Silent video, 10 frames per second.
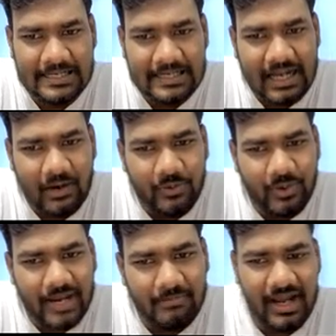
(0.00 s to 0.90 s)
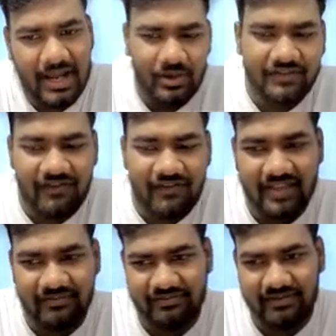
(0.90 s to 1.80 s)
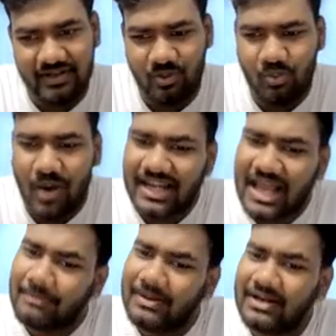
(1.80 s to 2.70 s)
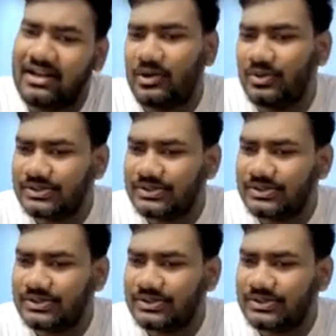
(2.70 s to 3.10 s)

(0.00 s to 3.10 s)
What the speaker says: Now you can buy only 5. What happened now?